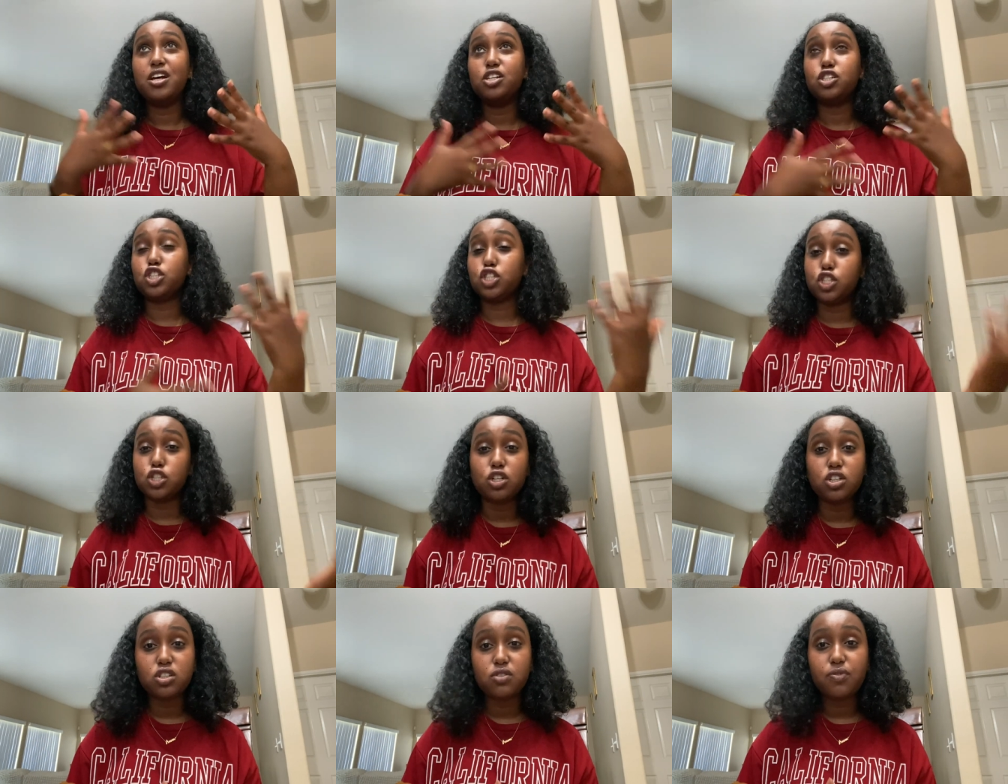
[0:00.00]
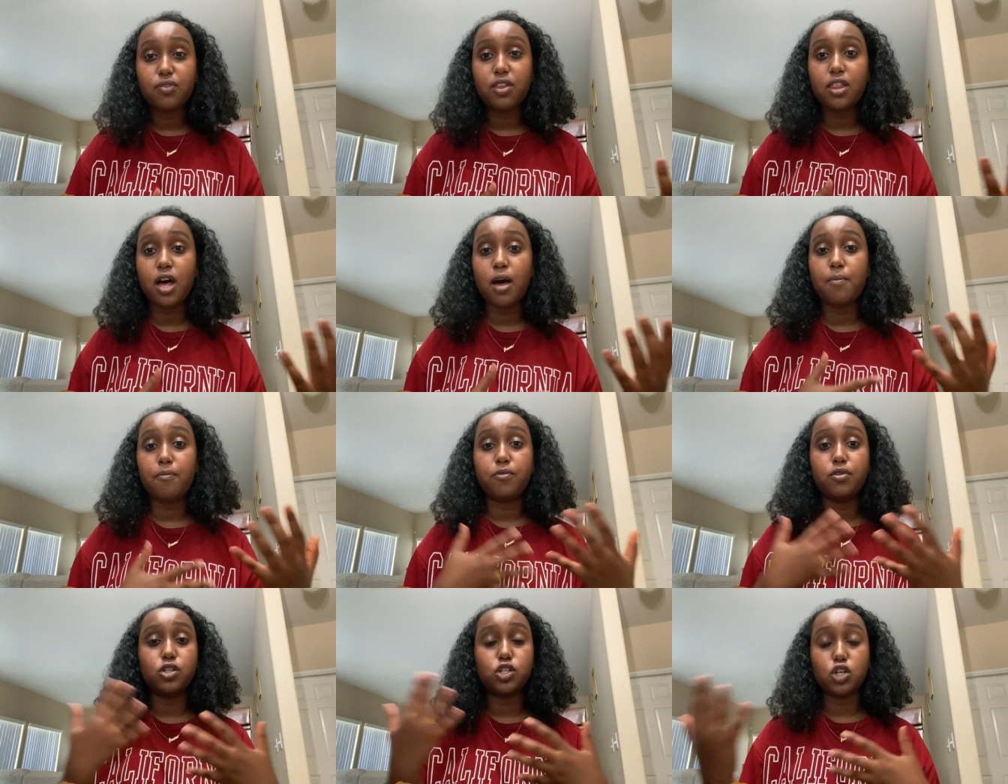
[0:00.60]
search for
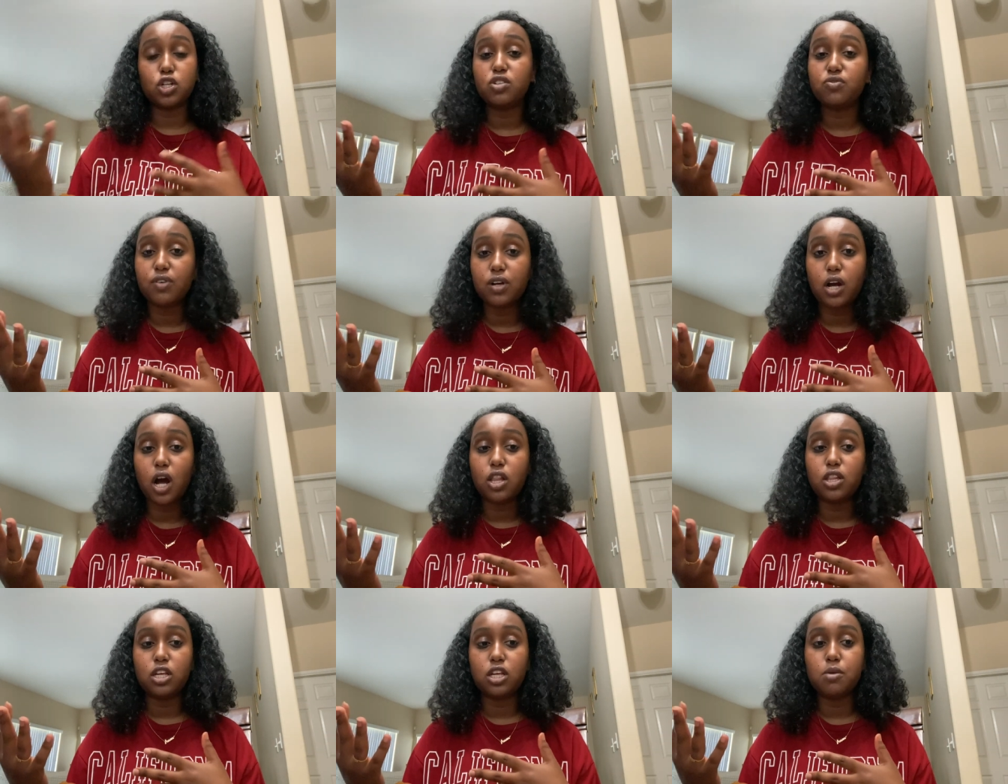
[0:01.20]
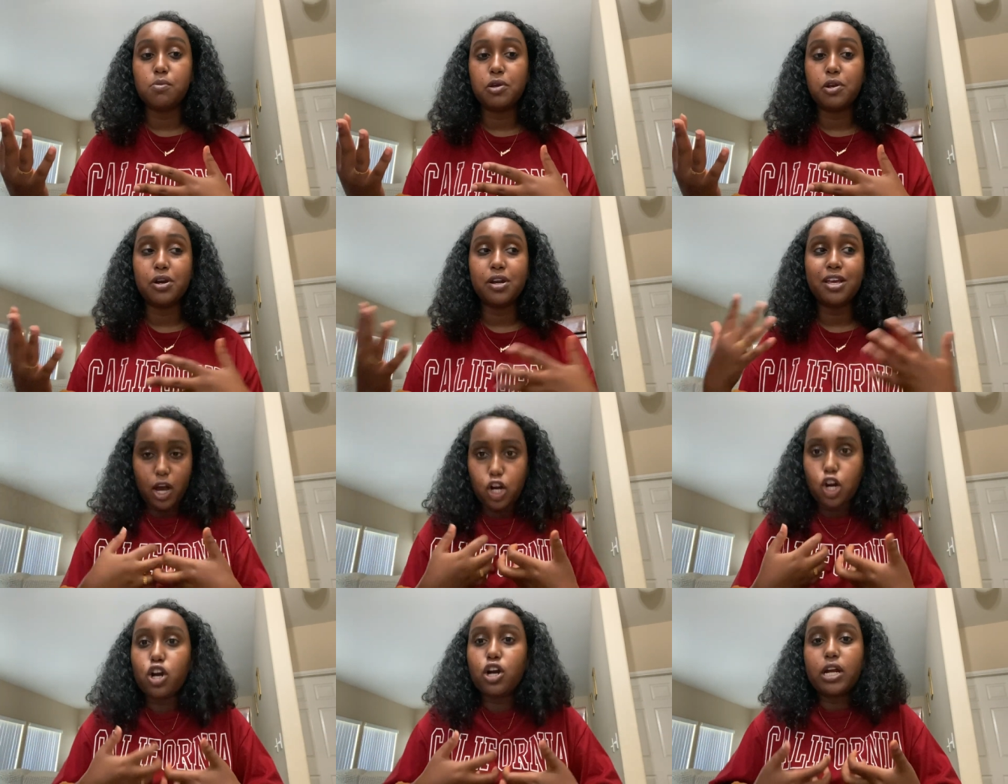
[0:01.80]
them, search for godly
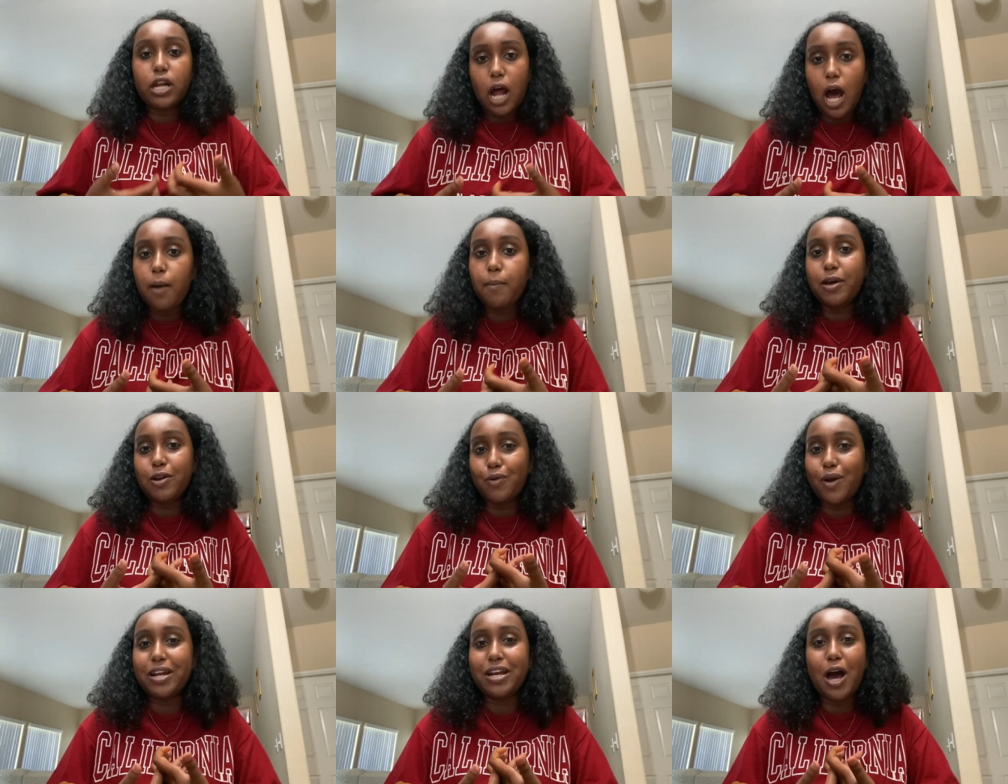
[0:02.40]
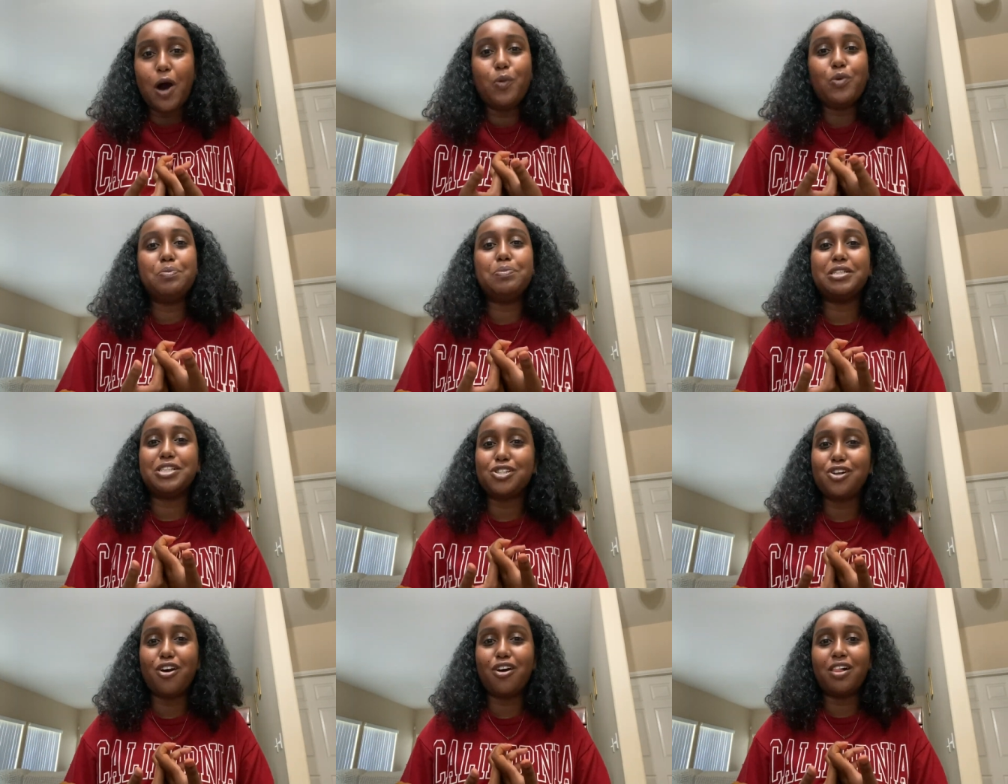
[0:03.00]
community. Current I'm in right now would be
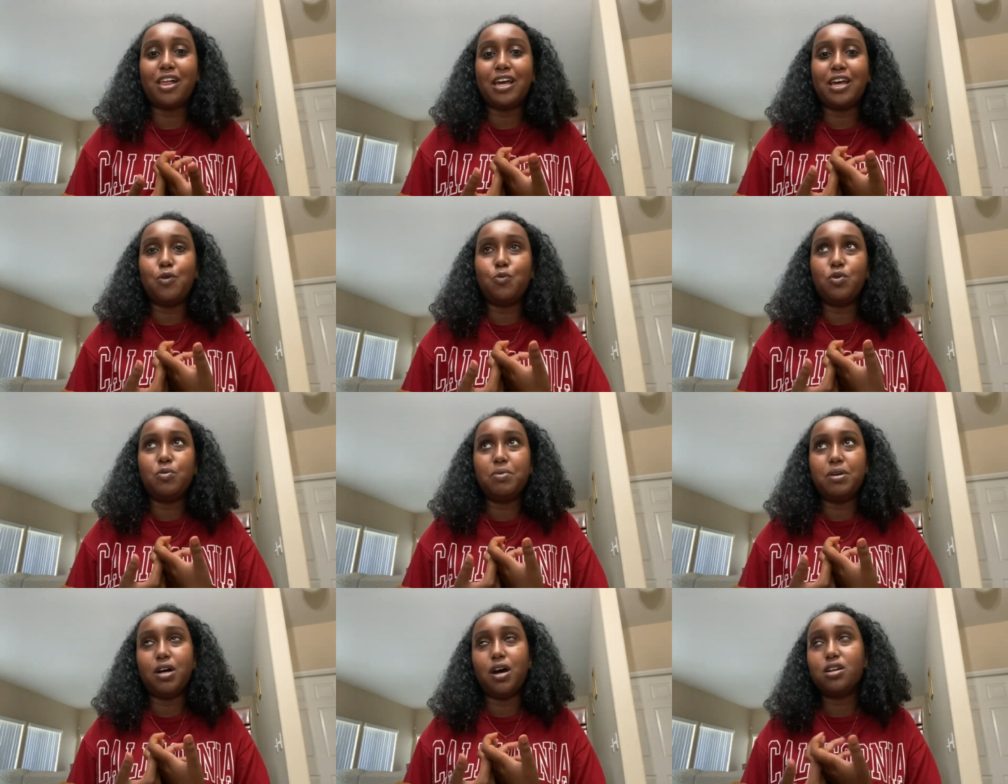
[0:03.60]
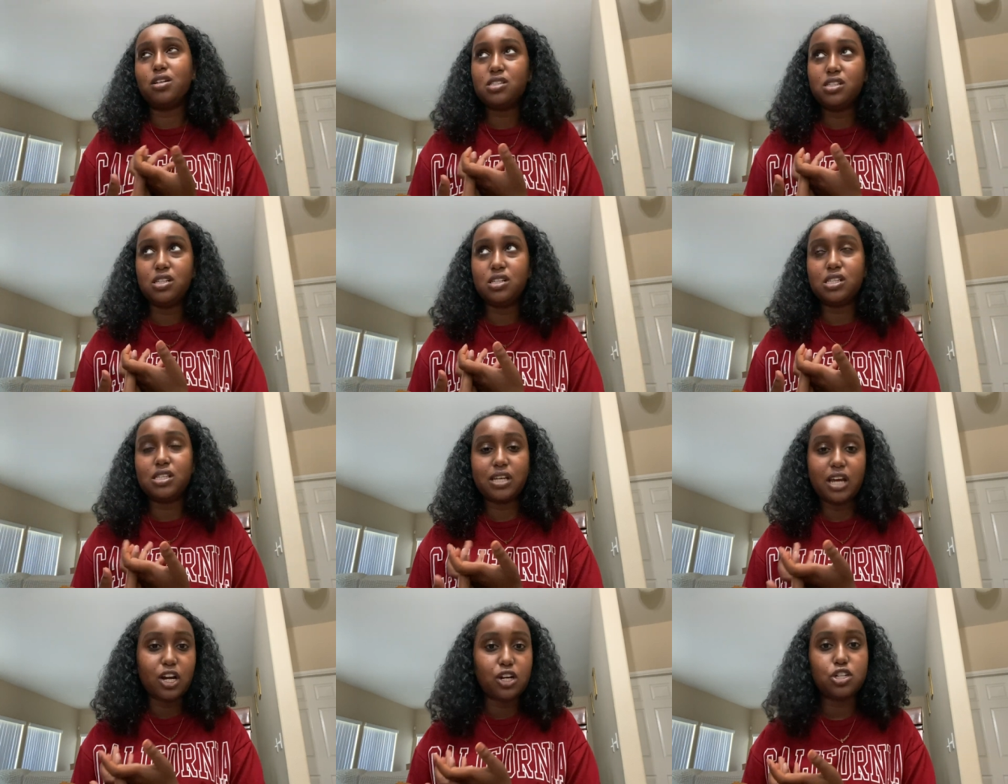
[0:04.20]
struggling and would be honestly
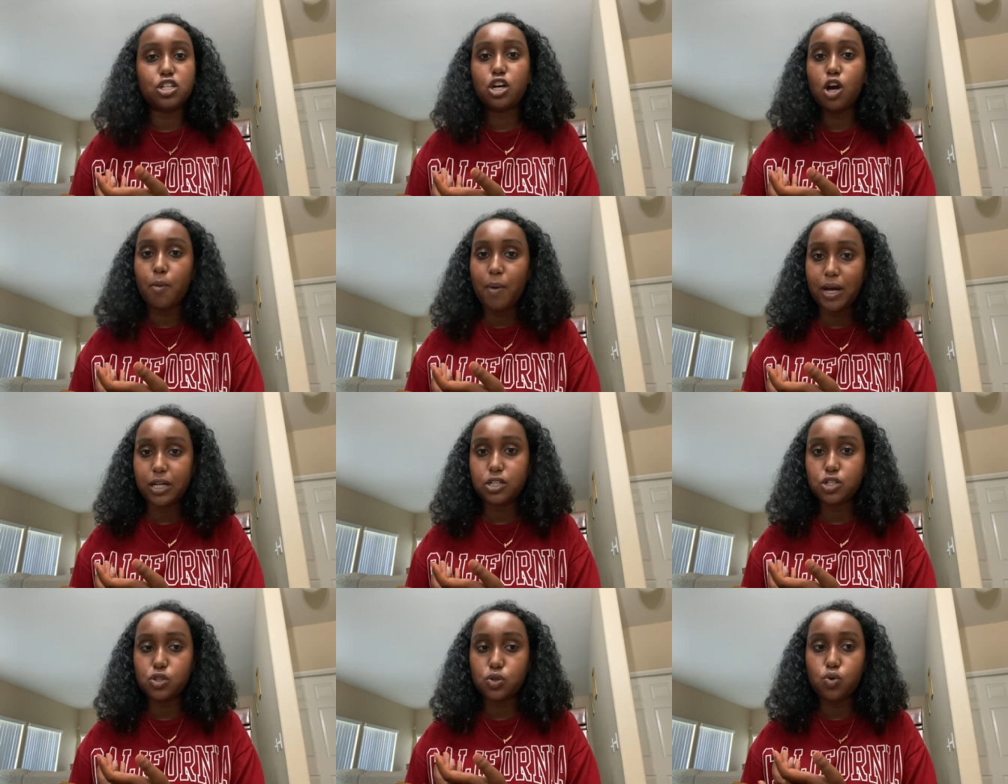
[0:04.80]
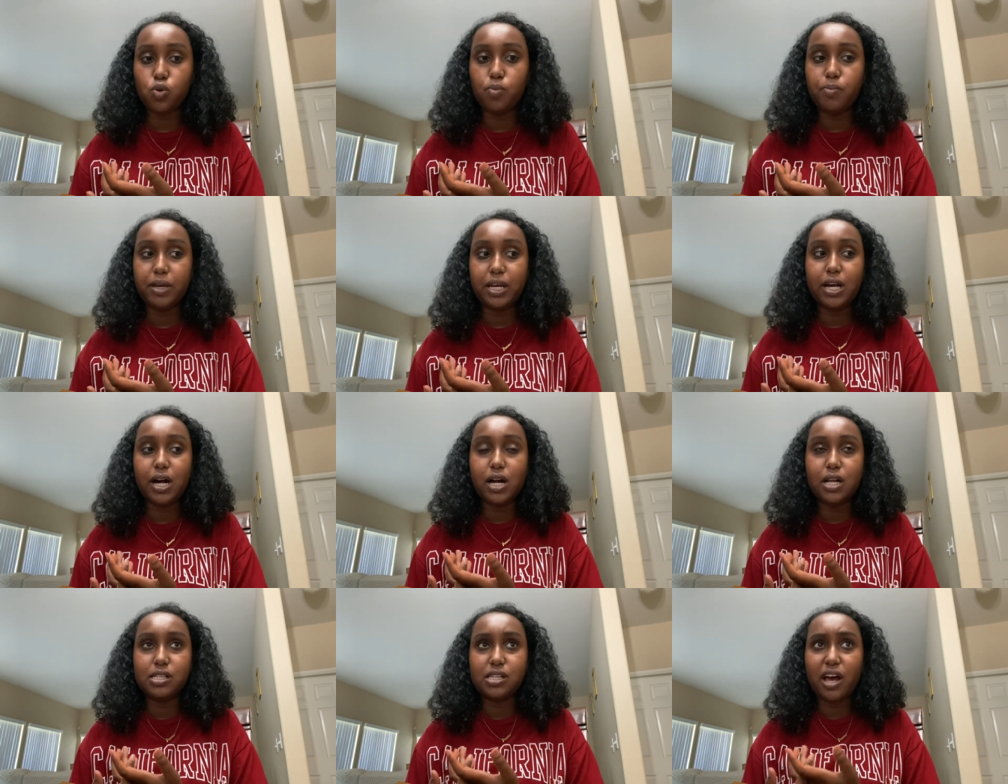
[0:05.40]
scared to go back to school
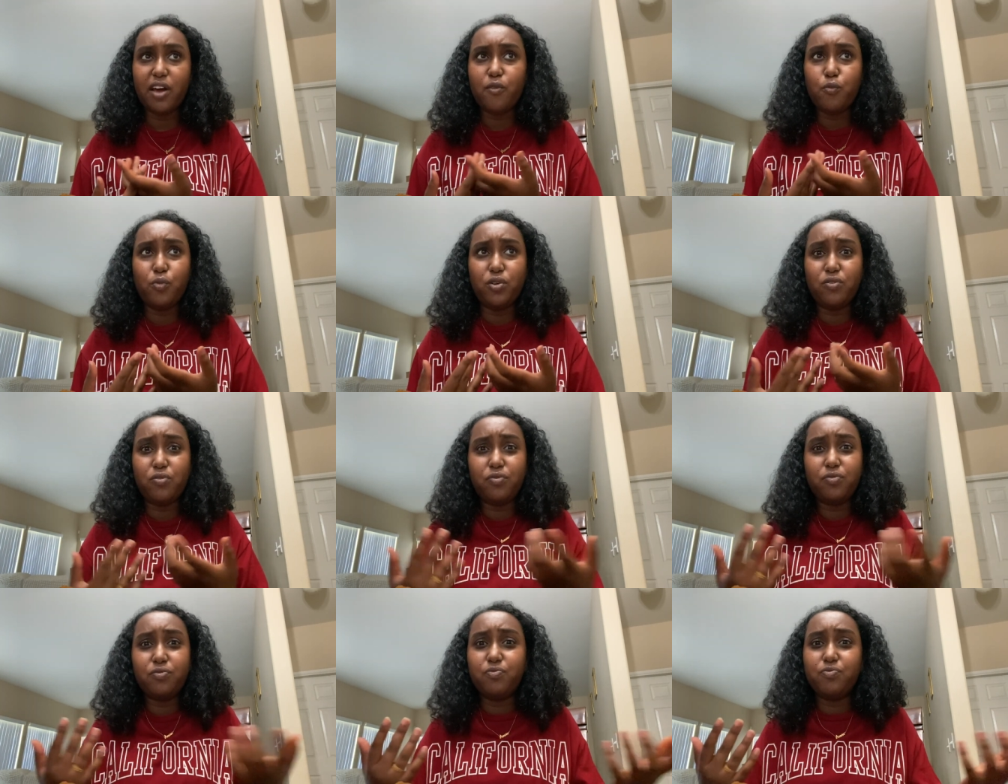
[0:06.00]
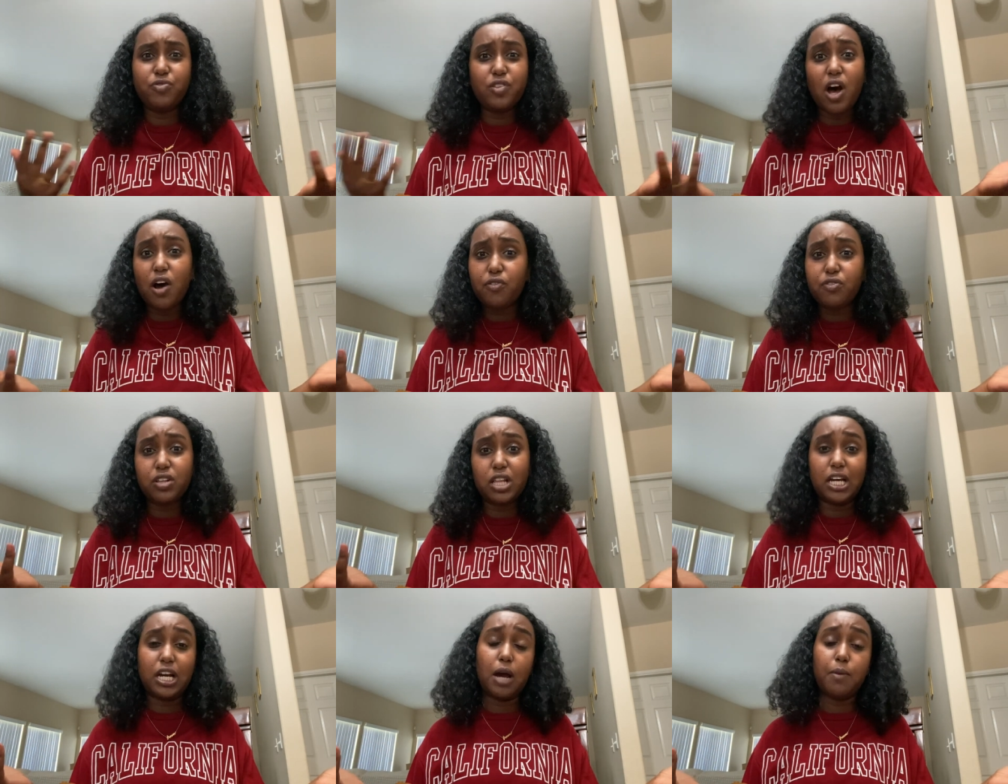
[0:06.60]
because I would not
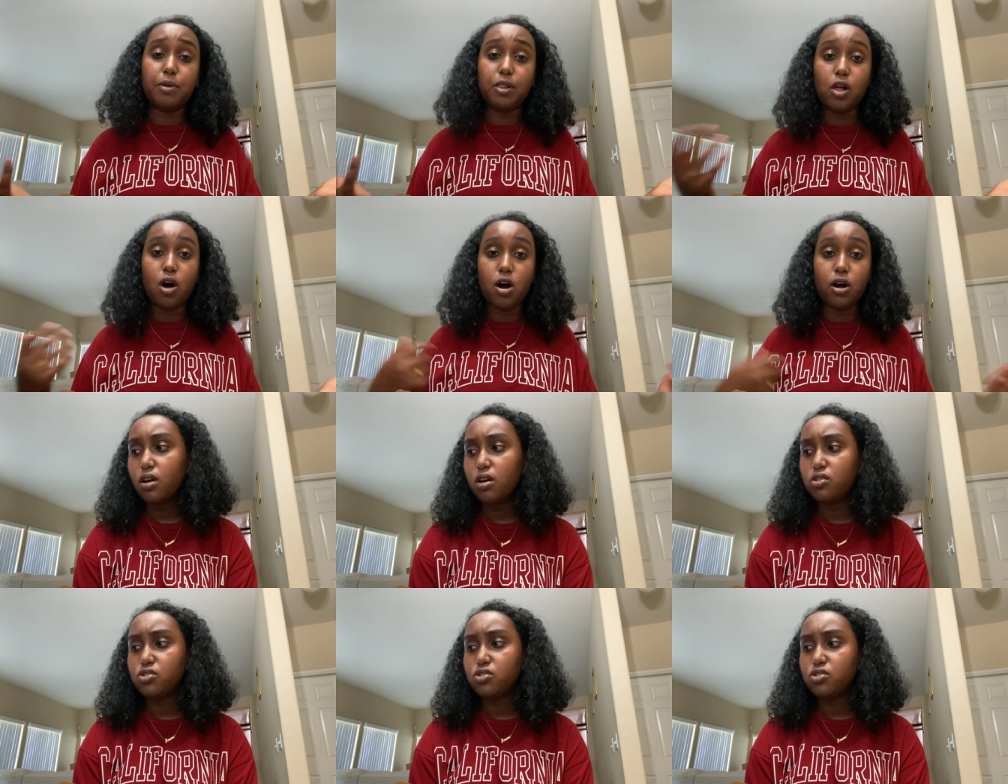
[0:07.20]
feel like I belong.